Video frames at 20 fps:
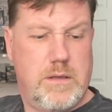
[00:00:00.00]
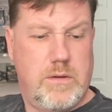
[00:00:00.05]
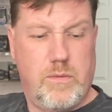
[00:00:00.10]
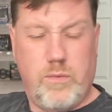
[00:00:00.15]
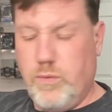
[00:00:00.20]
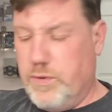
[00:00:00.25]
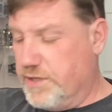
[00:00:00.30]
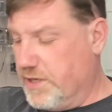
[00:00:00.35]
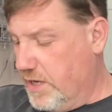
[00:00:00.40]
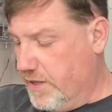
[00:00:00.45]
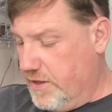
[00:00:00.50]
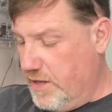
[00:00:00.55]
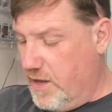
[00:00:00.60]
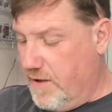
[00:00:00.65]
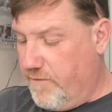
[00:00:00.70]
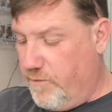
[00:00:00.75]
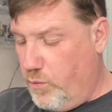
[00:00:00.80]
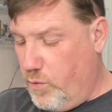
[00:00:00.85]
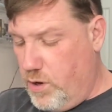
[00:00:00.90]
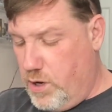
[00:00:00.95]
We'll take the
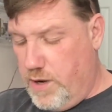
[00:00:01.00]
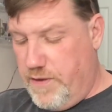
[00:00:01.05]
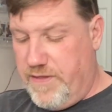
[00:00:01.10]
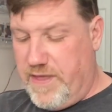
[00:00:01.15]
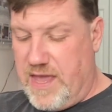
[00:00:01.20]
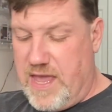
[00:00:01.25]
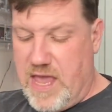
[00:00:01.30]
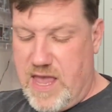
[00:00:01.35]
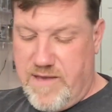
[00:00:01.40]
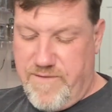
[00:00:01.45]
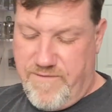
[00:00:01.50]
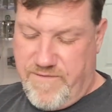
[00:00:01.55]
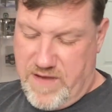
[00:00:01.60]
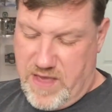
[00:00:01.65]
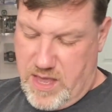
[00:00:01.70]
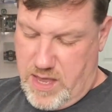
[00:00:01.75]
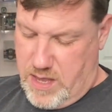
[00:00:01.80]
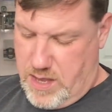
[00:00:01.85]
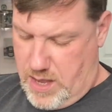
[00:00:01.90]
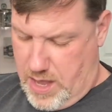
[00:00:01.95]
F1,
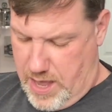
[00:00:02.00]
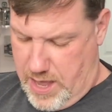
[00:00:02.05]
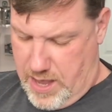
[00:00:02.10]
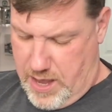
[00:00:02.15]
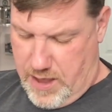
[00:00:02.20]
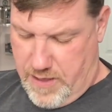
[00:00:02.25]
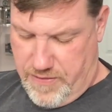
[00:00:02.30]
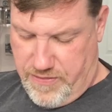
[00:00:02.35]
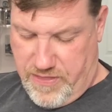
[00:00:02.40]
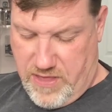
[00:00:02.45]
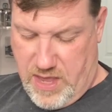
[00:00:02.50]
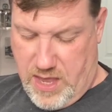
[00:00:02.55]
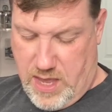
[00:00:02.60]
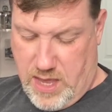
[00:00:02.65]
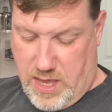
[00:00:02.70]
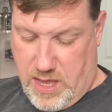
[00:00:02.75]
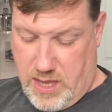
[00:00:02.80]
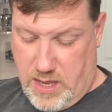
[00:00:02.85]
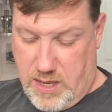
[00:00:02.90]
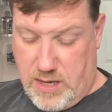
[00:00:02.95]
the EV, and
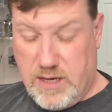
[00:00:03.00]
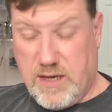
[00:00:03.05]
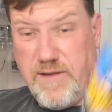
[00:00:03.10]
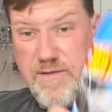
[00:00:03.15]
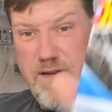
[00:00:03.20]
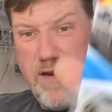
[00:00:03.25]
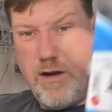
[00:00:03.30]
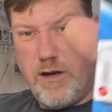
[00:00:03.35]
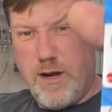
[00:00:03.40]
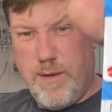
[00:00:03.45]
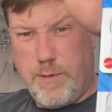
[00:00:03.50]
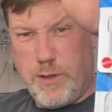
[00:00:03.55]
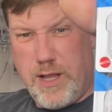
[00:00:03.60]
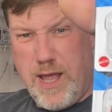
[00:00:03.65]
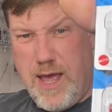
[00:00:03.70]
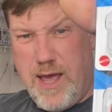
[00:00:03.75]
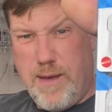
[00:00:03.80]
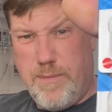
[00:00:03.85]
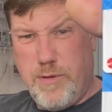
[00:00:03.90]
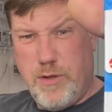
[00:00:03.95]
the Defender Double
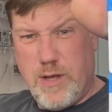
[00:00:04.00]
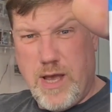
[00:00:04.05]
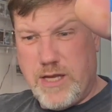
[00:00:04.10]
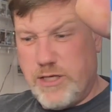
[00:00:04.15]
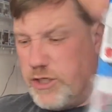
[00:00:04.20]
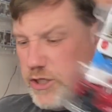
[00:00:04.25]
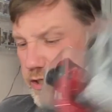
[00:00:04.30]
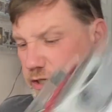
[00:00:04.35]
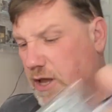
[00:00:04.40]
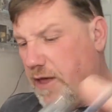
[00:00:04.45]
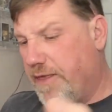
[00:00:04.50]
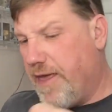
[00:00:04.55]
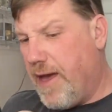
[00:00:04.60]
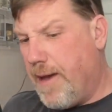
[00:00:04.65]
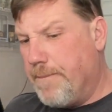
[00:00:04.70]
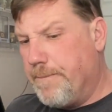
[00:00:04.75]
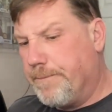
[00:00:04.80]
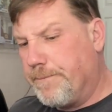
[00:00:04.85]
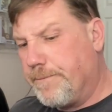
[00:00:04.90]
Cab. You guys just saw that.